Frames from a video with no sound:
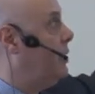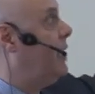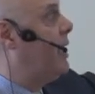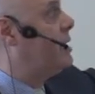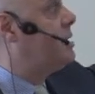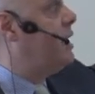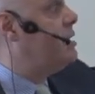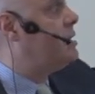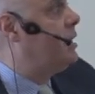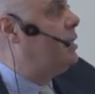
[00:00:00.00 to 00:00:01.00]
direct
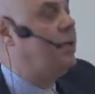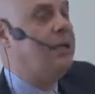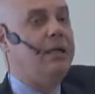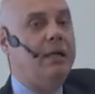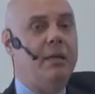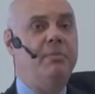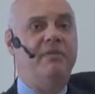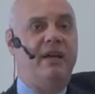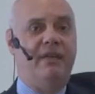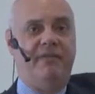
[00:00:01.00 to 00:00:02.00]
sales can
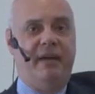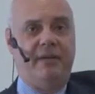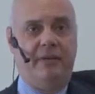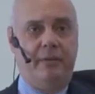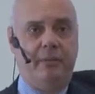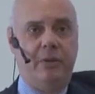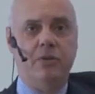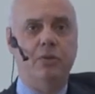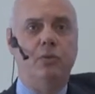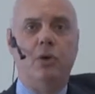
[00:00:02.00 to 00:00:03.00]
be very effective
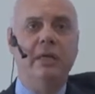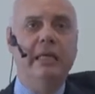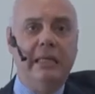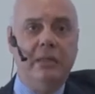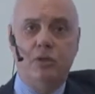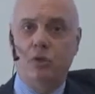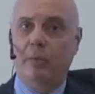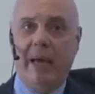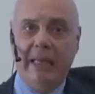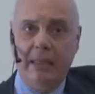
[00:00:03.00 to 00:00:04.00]
because you don't need so
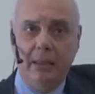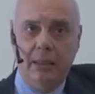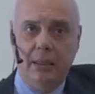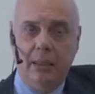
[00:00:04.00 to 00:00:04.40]
many.